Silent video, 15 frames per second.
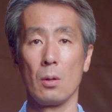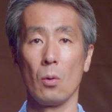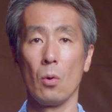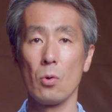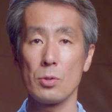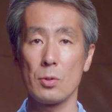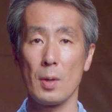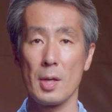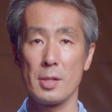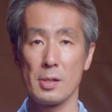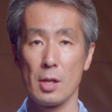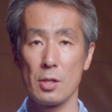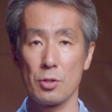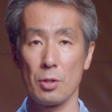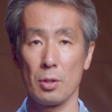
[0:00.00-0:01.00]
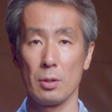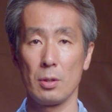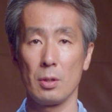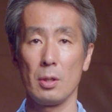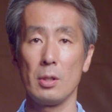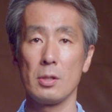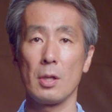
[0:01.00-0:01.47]
Authorization
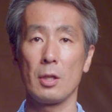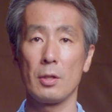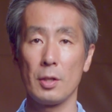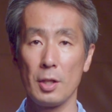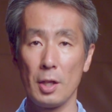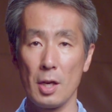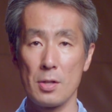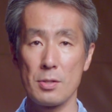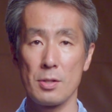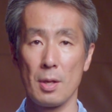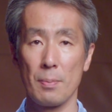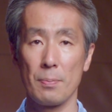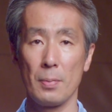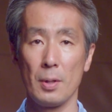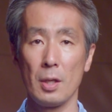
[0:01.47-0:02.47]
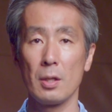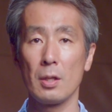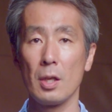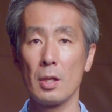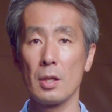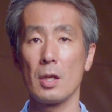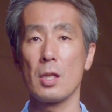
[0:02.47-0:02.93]
is a critical step in
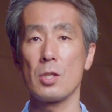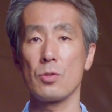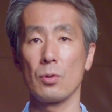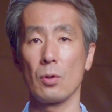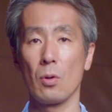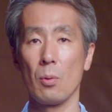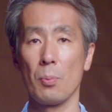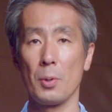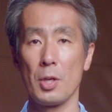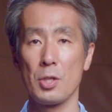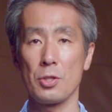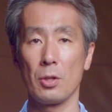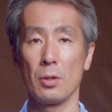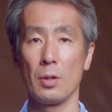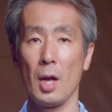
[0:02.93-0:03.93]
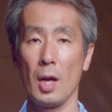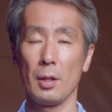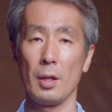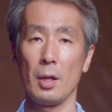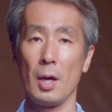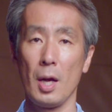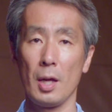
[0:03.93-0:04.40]
international cooperation
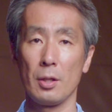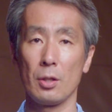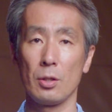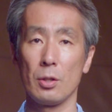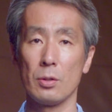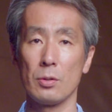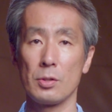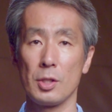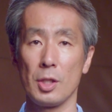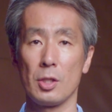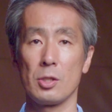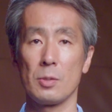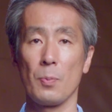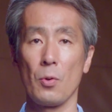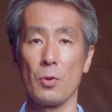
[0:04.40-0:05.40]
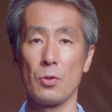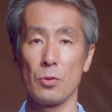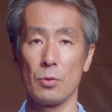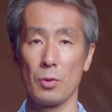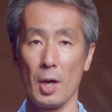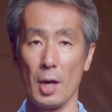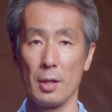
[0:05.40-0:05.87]
under Article
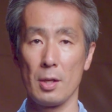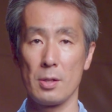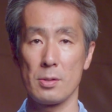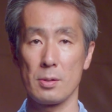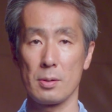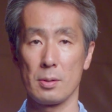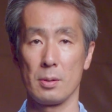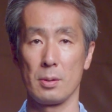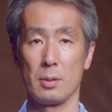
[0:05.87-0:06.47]
6.2 guidance.